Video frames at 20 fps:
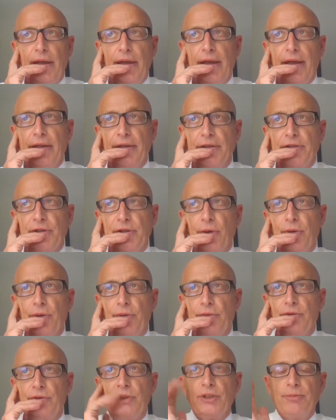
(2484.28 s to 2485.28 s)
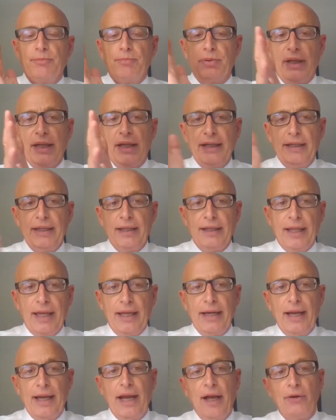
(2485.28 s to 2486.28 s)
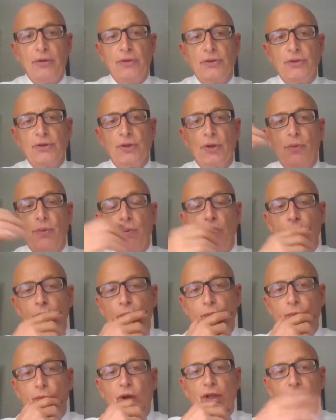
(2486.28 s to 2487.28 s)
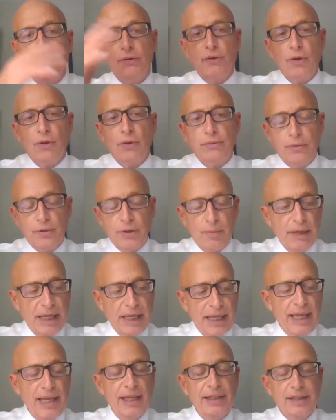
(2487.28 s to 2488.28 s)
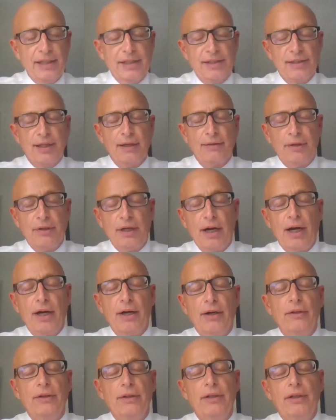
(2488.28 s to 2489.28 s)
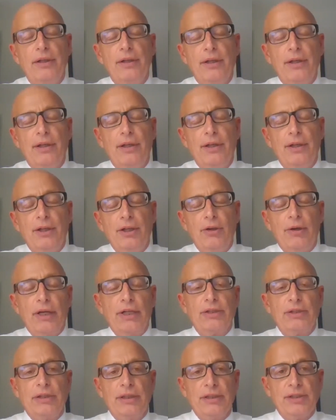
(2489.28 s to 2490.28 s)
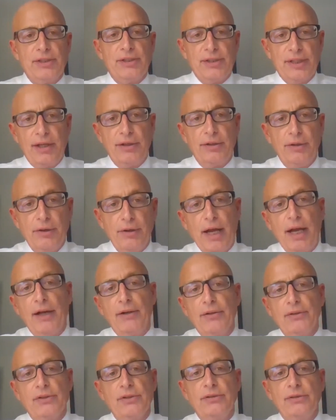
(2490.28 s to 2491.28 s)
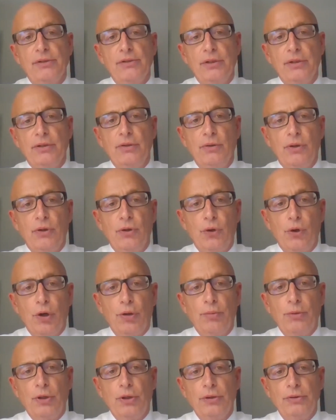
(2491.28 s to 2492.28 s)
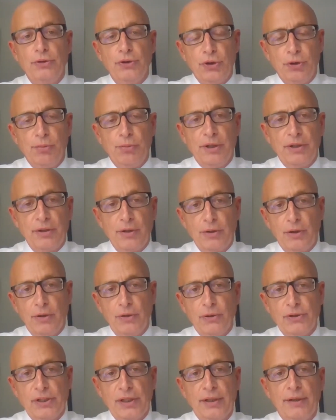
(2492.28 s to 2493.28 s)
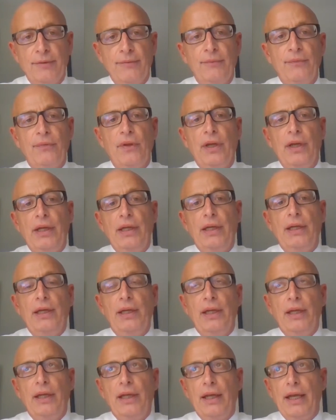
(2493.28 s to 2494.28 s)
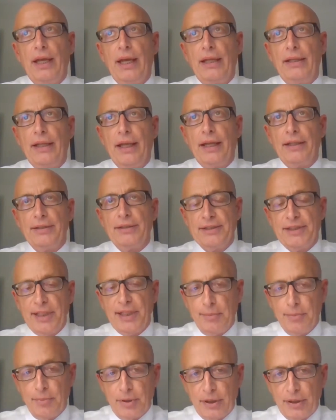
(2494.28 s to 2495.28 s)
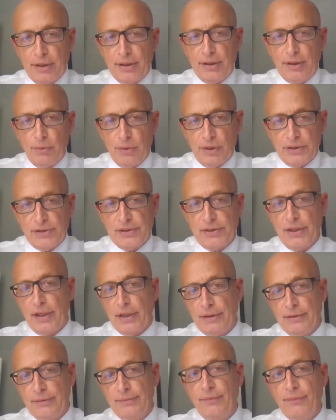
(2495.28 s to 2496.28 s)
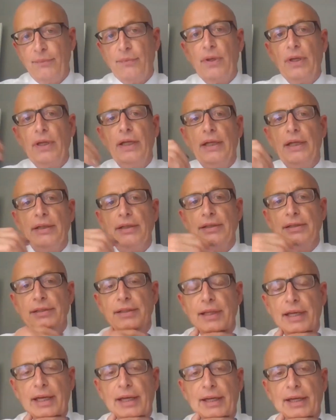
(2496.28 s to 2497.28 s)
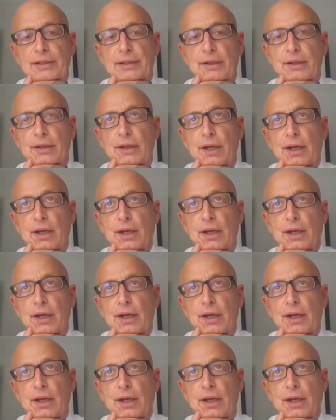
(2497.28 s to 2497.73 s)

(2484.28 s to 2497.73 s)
And so we're just planning that out. So, well, the mechanics of it are, you actually sell your house, you do a normal 2-month closing, and then typically what's done is that